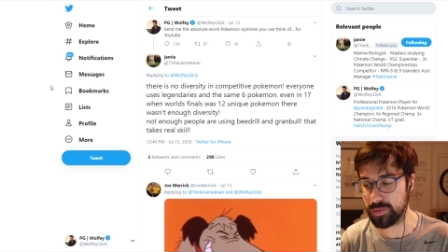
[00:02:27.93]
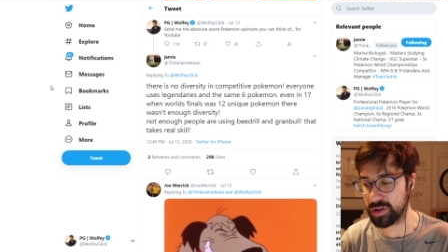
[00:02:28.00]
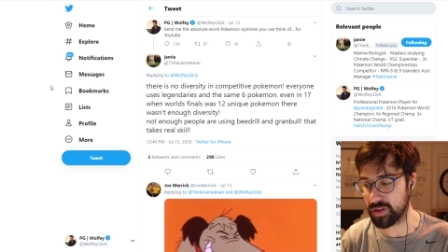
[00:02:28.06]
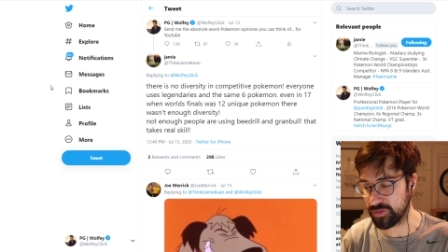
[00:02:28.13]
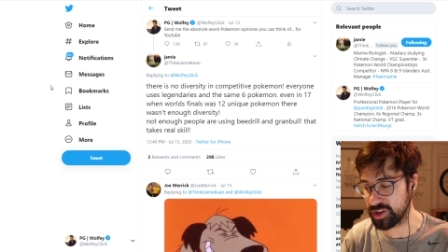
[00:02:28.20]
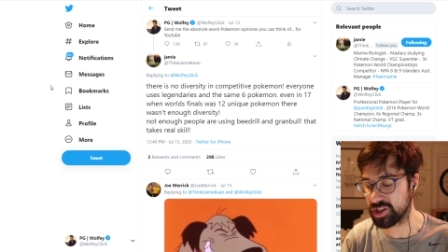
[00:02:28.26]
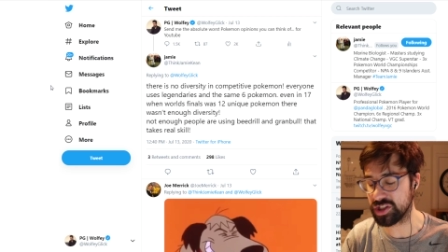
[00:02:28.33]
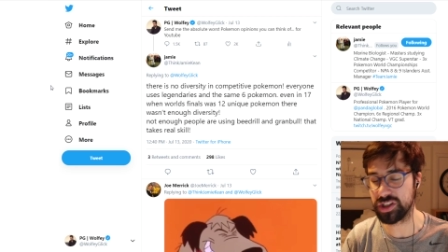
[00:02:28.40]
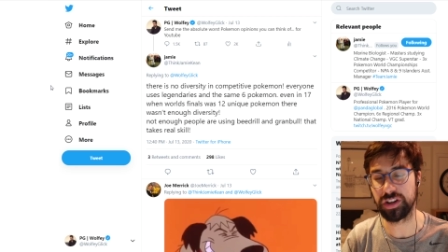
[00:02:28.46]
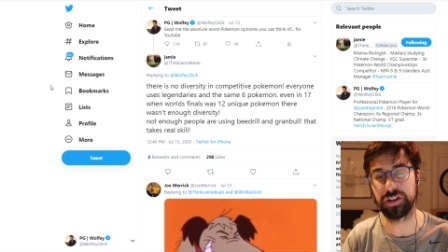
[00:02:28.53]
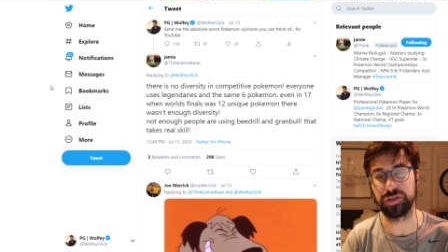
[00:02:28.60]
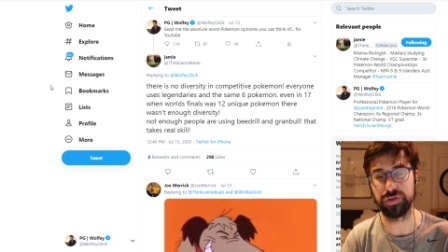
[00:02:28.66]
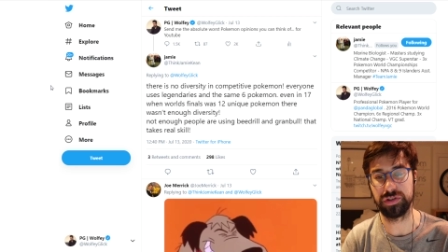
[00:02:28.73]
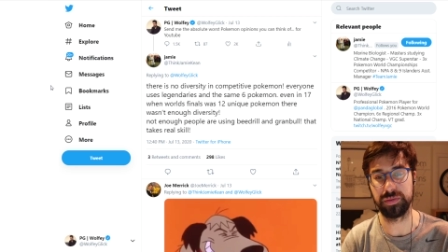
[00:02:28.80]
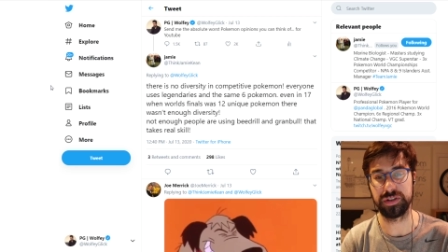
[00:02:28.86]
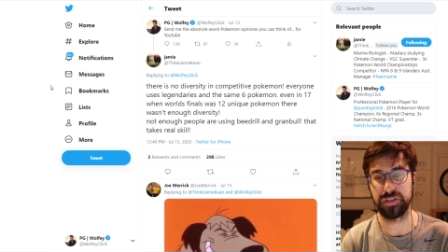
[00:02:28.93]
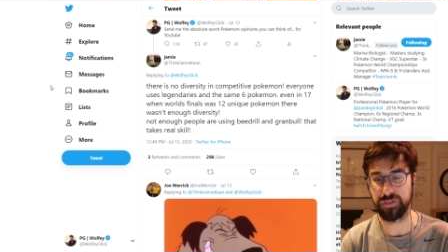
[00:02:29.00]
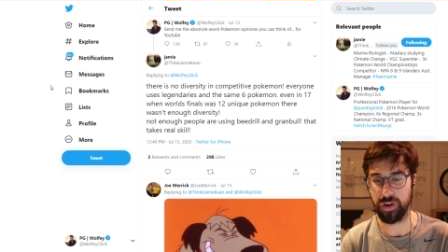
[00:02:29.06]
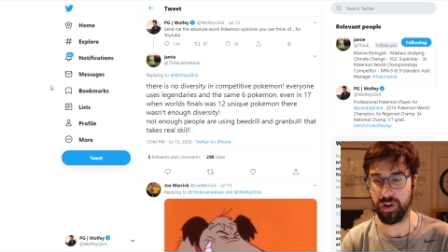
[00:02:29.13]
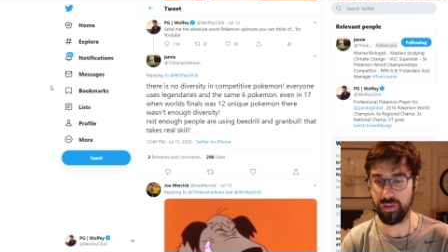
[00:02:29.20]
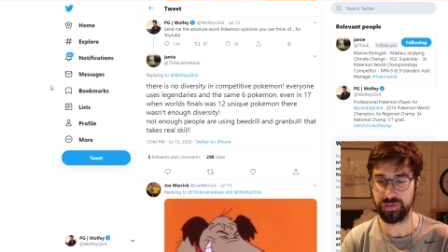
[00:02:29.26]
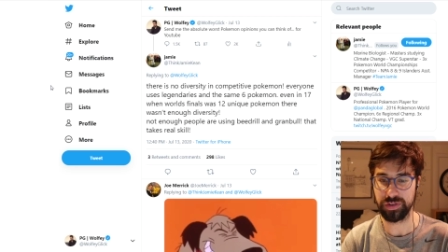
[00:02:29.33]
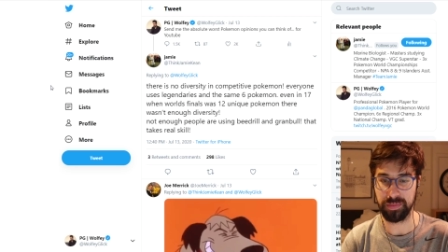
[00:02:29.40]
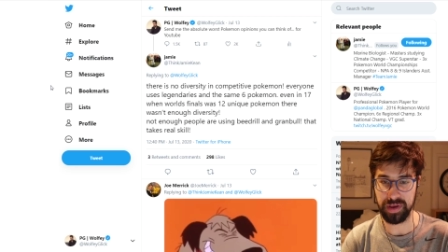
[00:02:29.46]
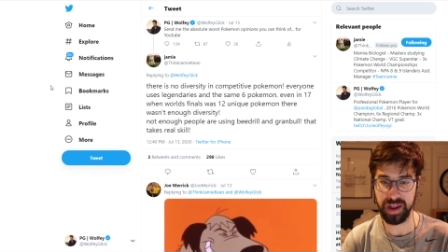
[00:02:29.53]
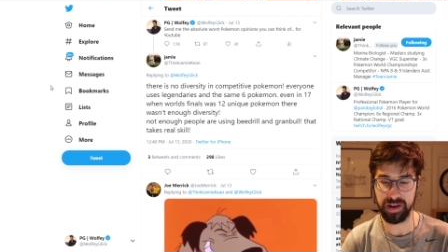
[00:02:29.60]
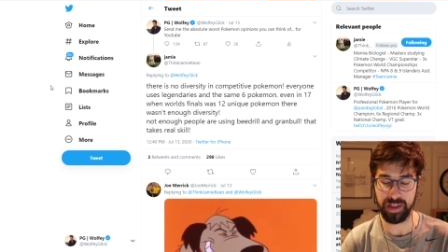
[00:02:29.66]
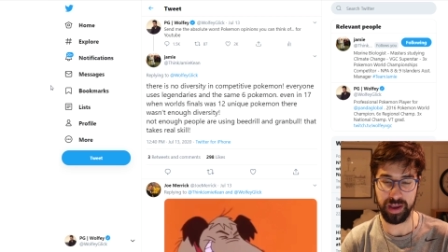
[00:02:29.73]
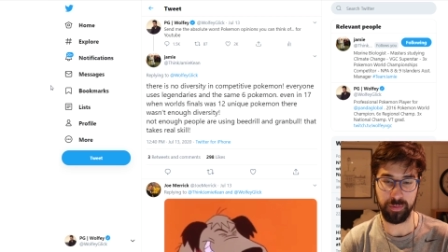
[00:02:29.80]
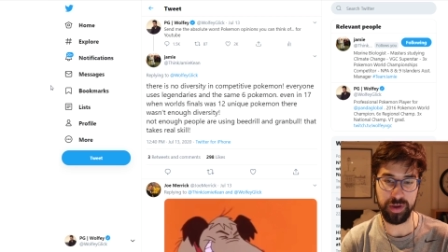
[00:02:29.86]
VGC on YouTube has evolved a bit.
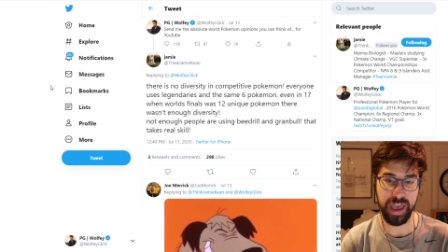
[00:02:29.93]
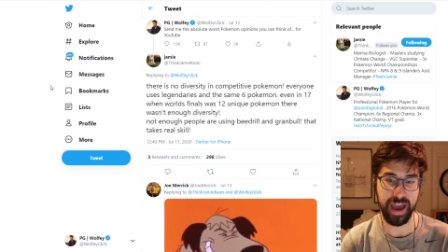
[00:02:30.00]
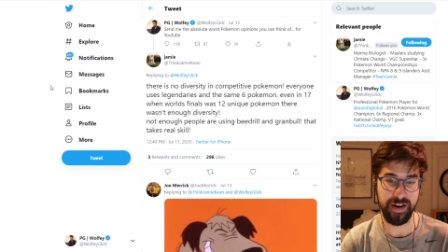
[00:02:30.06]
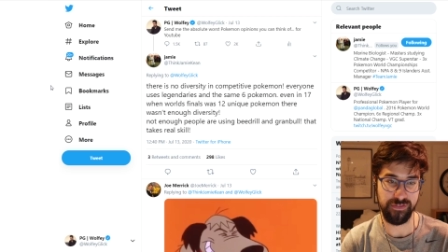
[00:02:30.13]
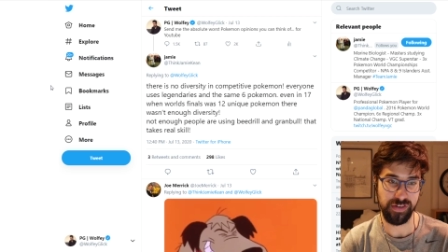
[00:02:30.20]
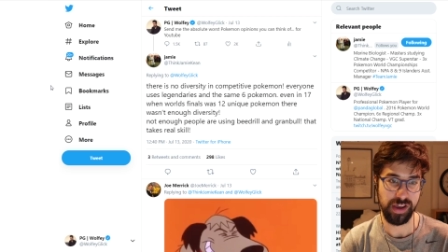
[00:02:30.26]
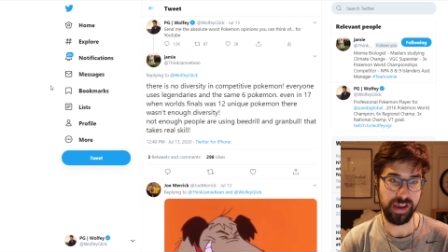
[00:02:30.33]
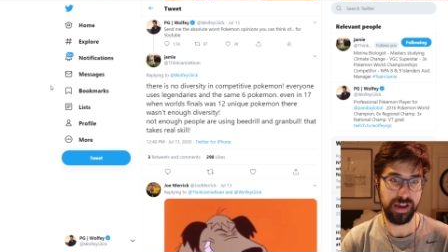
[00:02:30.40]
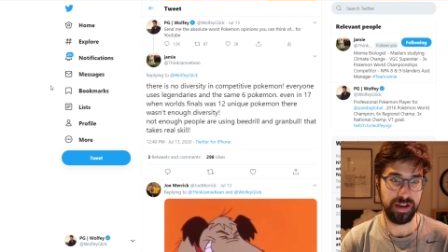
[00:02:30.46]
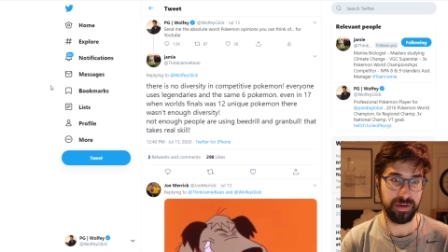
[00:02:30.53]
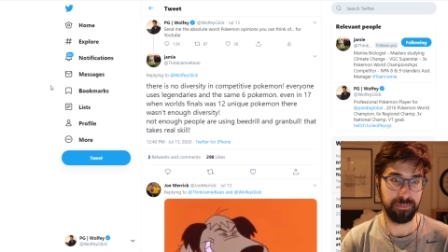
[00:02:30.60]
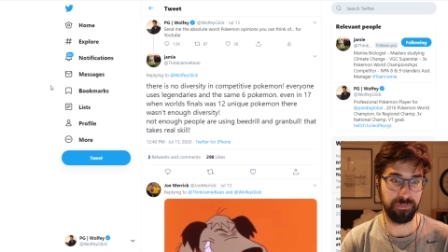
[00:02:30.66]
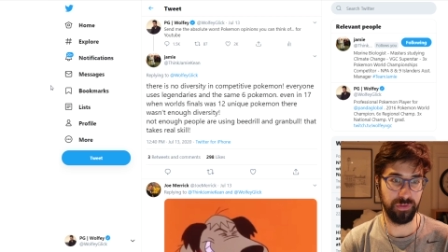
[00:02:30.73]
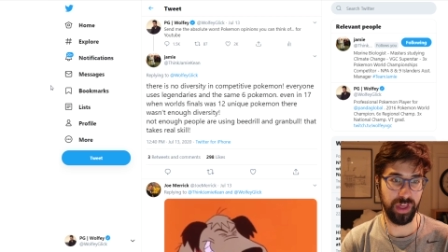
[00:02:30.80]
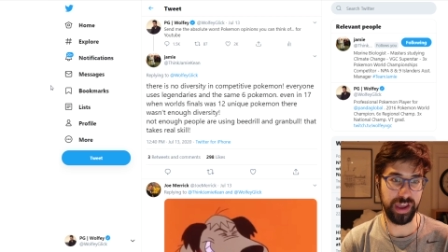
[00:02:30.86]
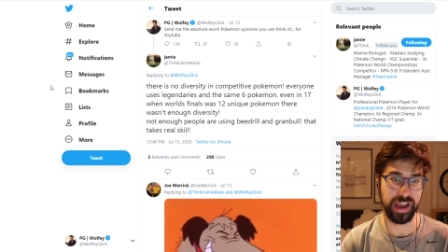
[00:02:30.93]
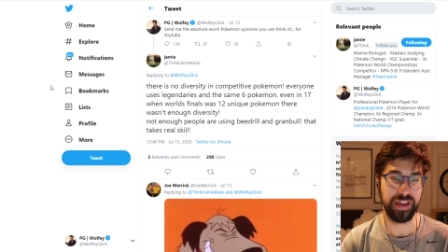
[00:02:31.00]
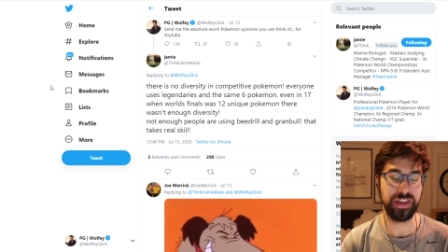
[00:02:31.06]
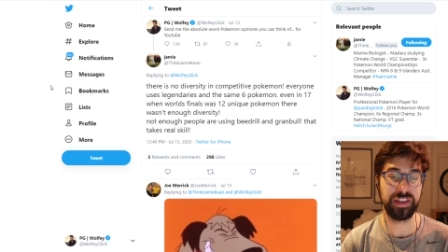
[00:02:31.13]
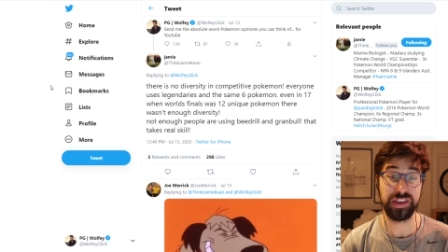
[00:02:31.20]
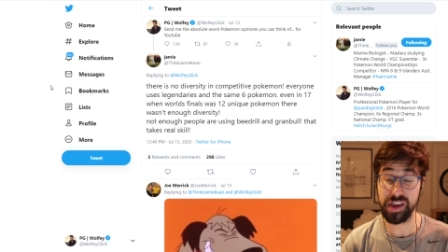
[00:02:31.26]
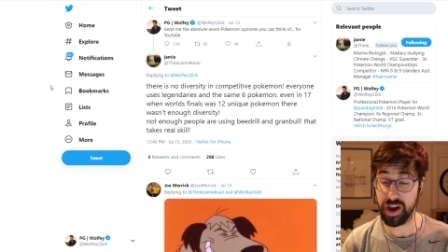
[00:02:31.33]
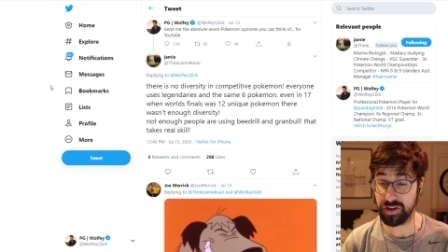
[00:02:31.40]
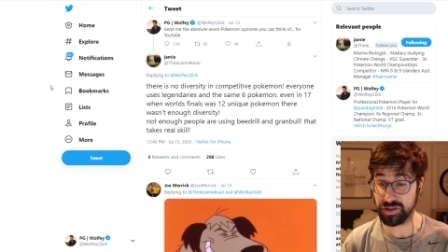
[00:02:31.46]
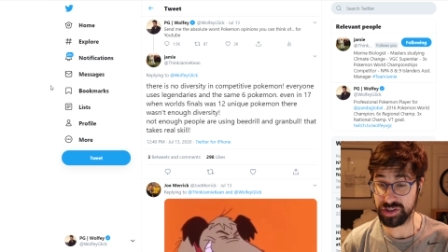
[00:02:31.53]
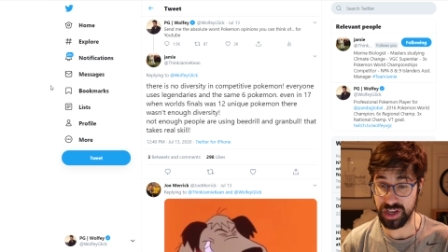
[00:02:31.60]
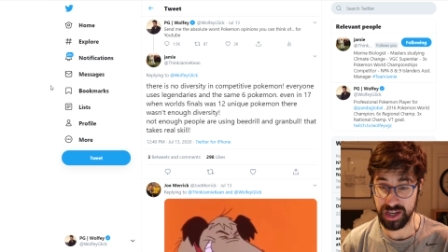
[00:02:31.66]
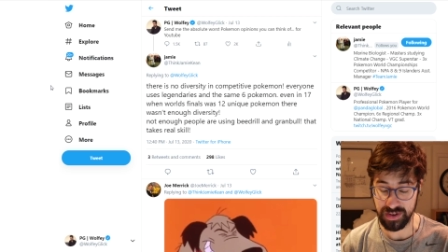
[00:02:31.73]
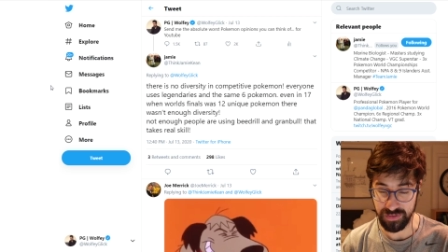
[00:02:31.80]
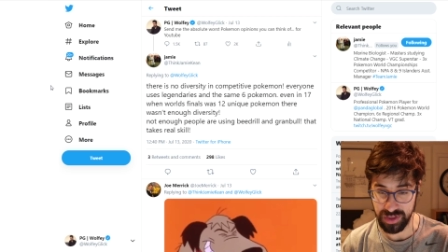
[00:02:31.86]
Like we have, like I think the
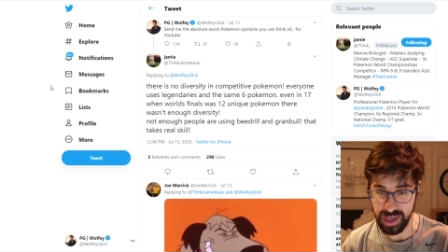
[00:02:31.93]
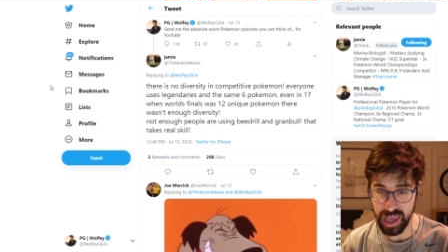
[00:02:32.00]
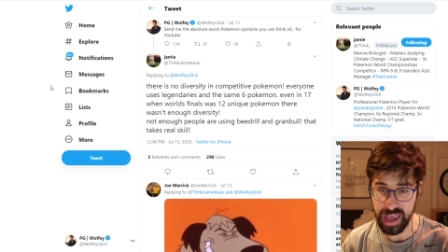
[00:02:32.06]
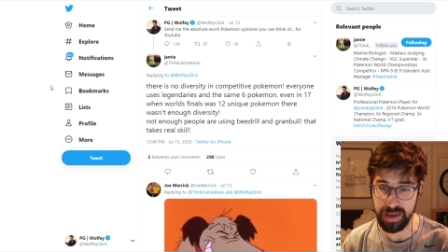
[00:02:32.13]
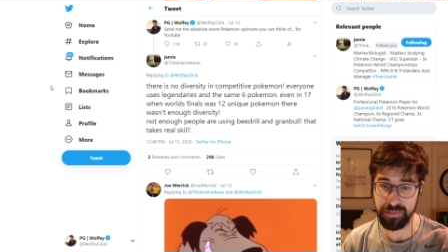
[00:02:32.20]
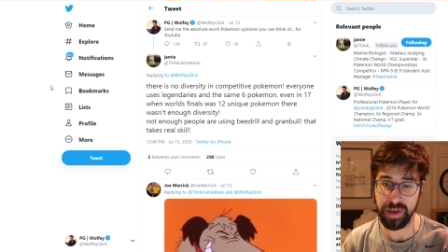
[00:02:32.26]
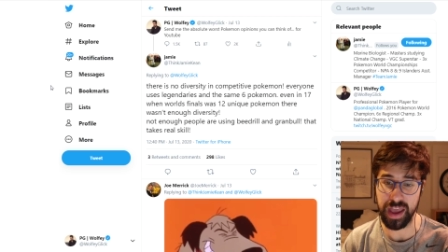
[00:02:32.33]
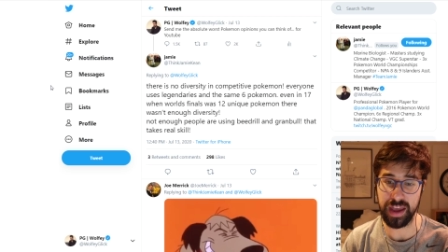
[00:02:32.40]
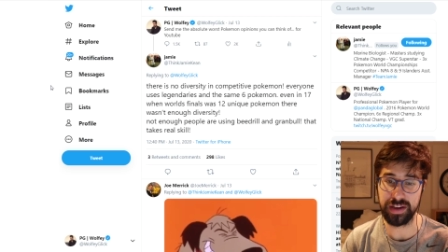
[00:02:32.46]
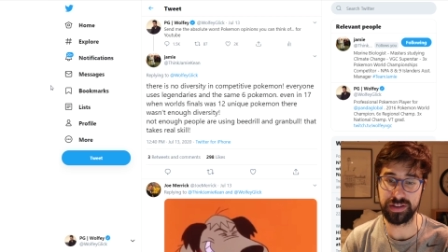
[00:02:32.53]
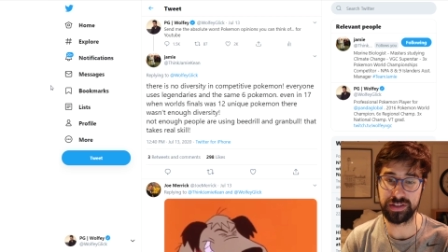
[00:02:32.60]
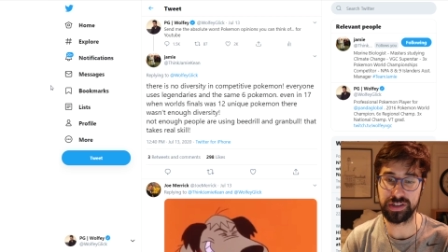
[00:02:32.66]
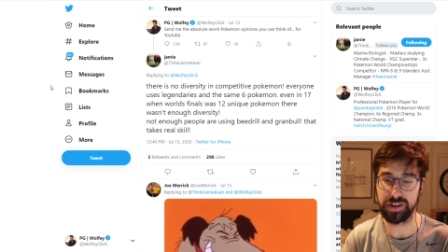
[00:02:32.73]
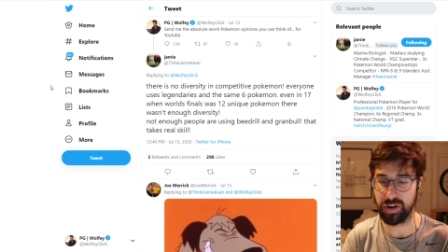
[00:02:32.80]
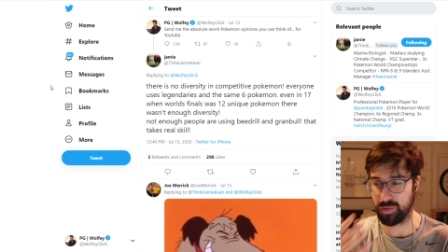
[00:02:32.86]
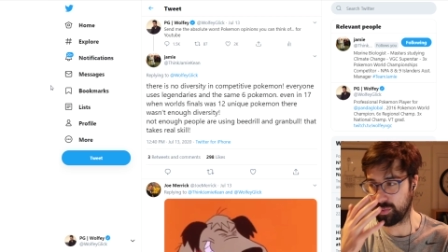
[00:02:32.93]
understanding of the game, and you know